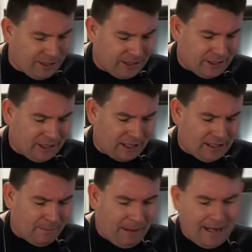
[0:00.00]
is just
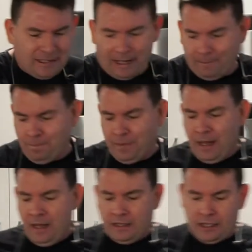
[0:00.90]
amazing.
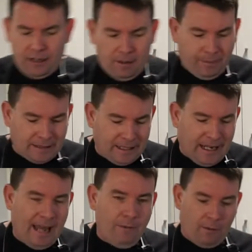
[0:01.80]
But
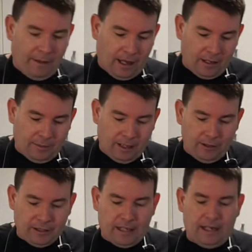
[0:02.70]
today what we're going to be
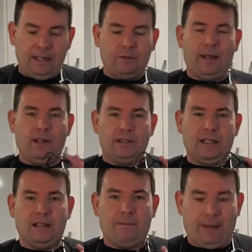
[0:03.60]
using is we're
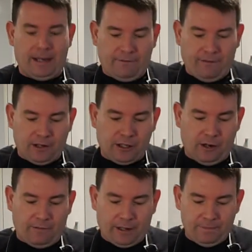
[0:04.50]
using the beta function
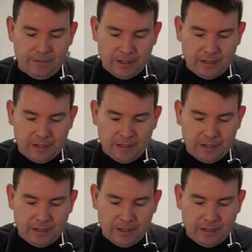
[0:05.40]
of it.